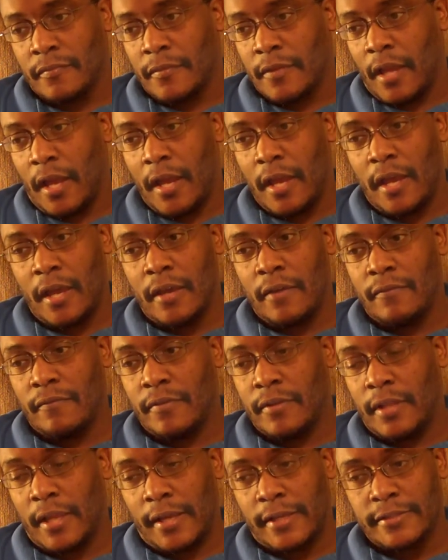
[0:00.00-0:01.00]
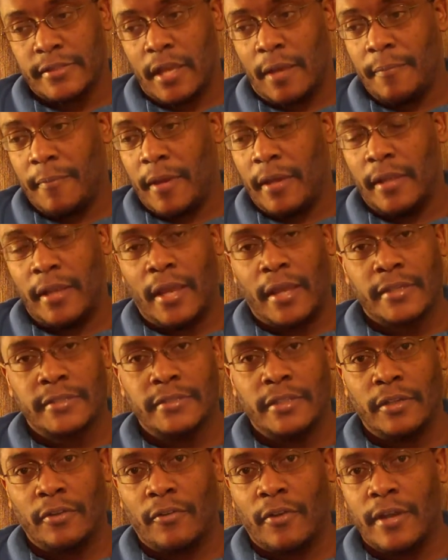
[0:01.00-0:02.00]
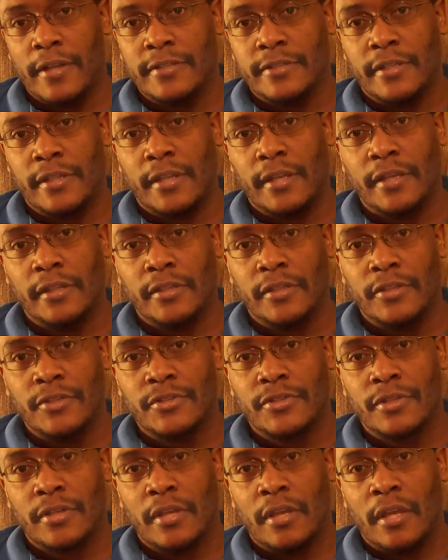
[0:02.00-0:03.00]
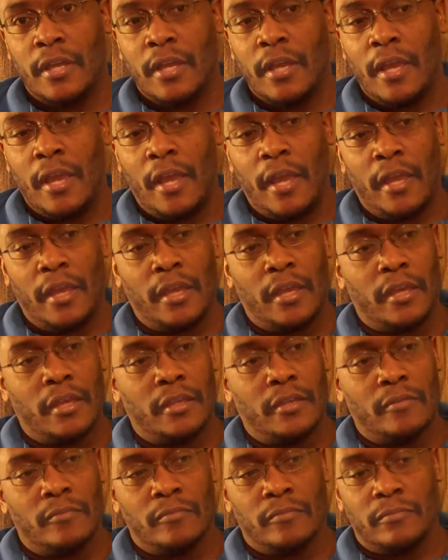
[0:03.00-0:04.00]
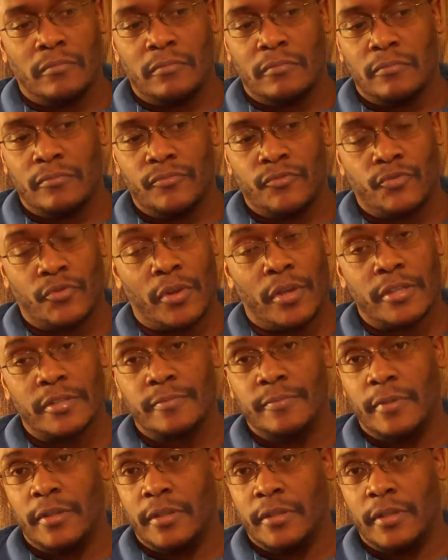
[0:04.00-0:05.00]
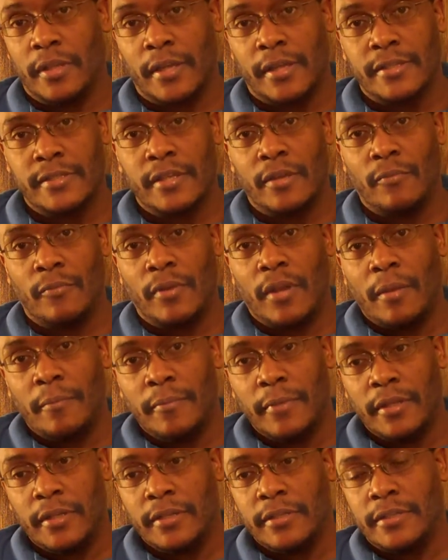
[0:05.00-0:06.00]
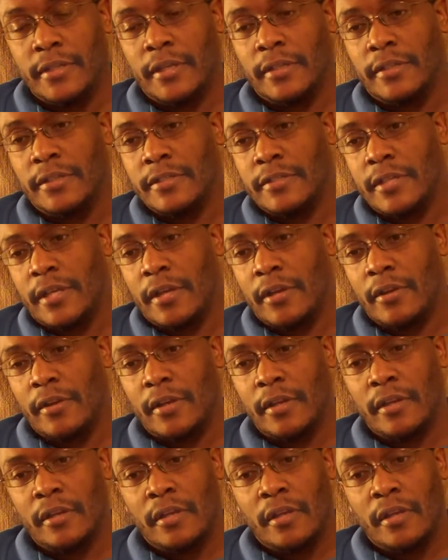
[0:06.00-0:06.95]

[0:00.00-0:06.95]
I have, like I said, I made excellent grades in English, and trust me, like I said, when I meet a dignitary,